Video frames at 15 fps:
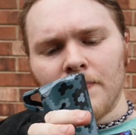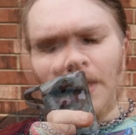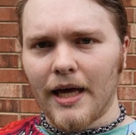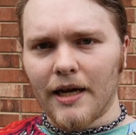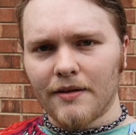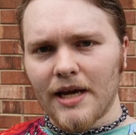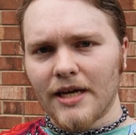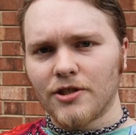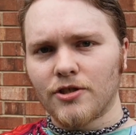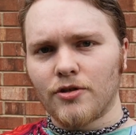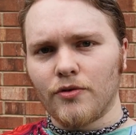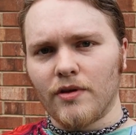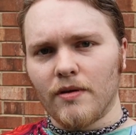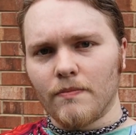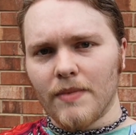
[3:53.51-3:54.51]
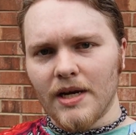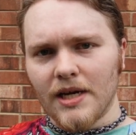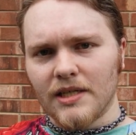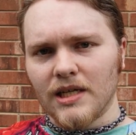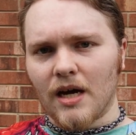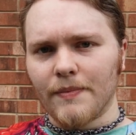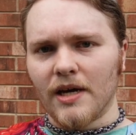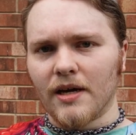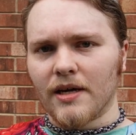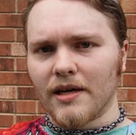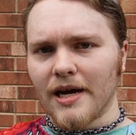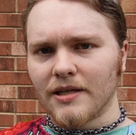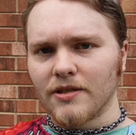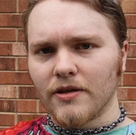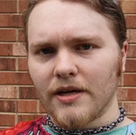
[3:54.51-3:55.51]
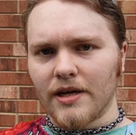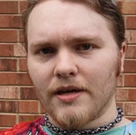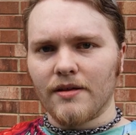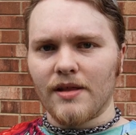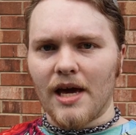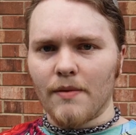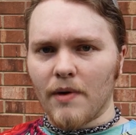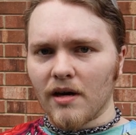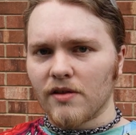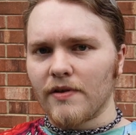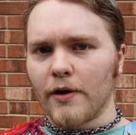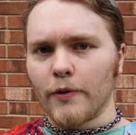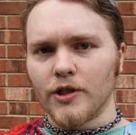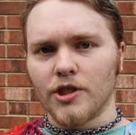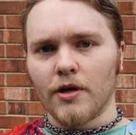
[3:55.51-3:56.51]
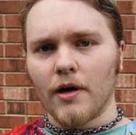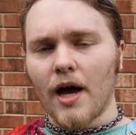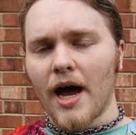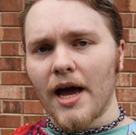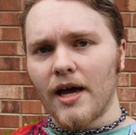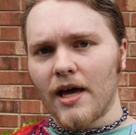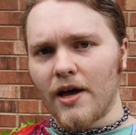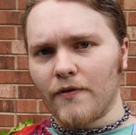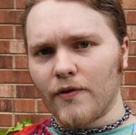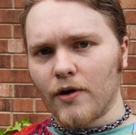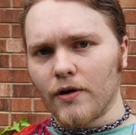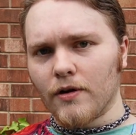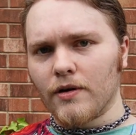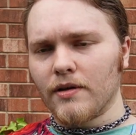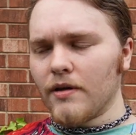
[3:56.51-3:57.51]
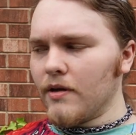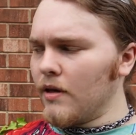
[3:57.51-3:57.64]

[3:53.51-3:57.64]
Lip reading: and attached to the mini Tamiya connector is a MOSFET, which I have heard